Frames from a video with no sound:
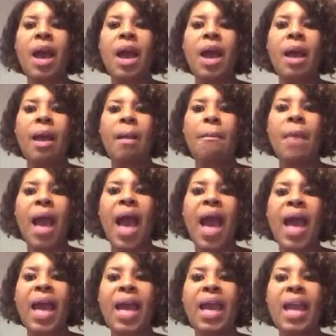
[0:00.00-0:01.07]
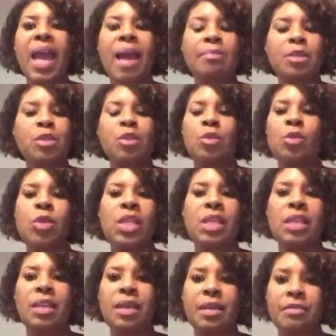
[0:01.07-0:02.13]
I absolutely
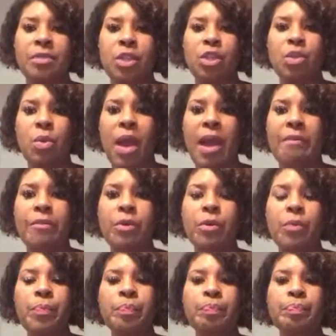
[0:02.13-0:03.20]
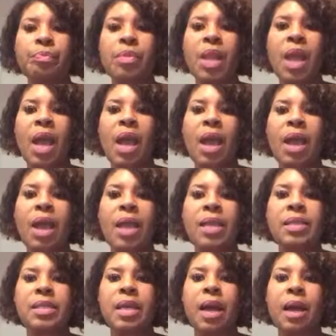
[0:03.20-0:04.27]
love to travel,
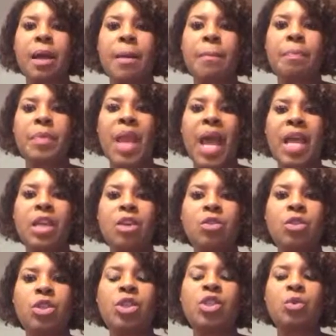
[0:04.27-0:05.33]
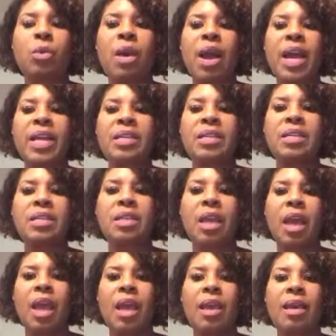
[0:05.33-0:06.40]
and I usually try to
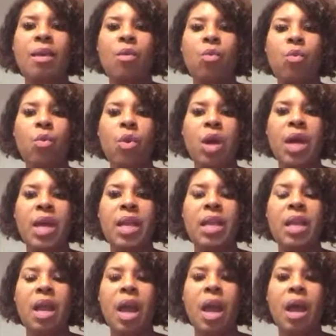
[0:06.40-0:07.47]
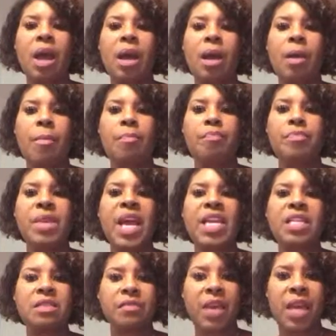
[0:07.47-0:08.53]
take one
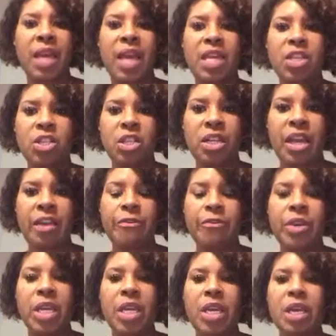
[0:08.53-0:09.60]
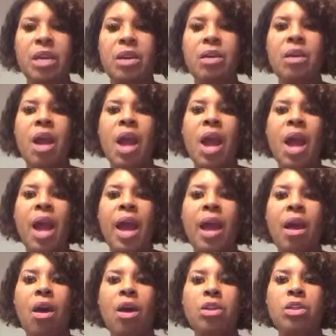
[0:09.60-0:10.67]
nice vacation every year. I
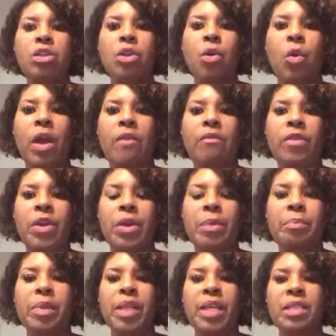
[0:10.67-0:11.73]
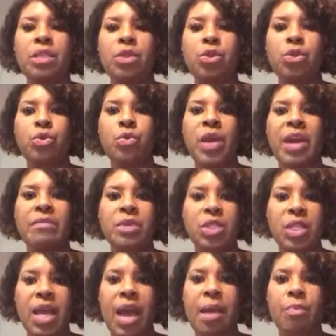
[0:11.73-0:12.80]
also am very blessed to have a
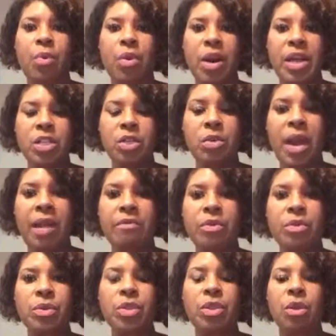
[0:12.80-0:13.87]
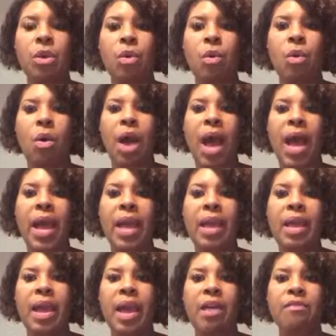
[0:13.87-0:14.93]
job where I travel, so
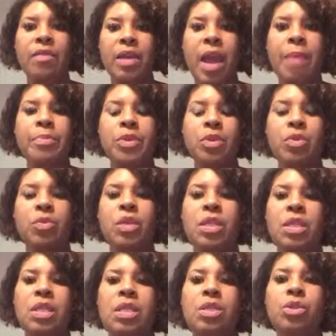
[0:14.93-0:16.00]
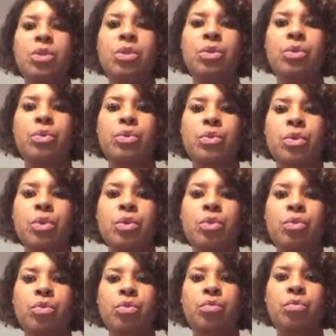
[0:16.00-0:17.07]
I have the opportunity to
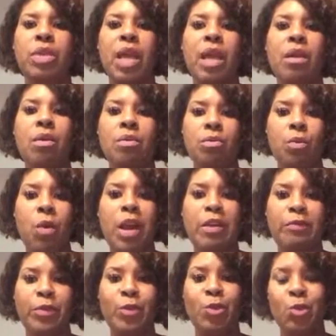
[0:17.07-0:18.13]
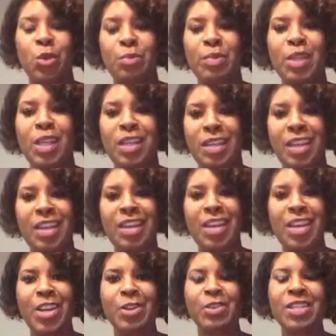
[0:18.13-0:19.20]
take quite a few trips in a
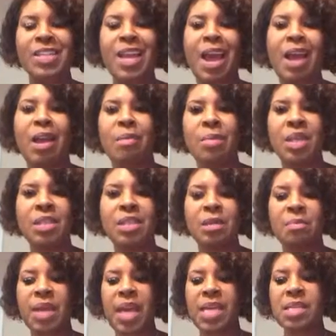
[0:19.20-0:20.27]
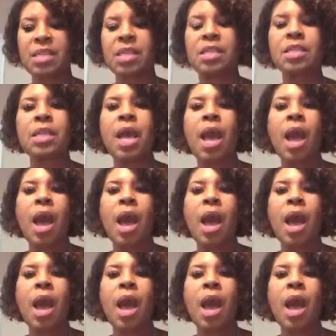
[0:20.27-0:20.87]
year's time in some cases.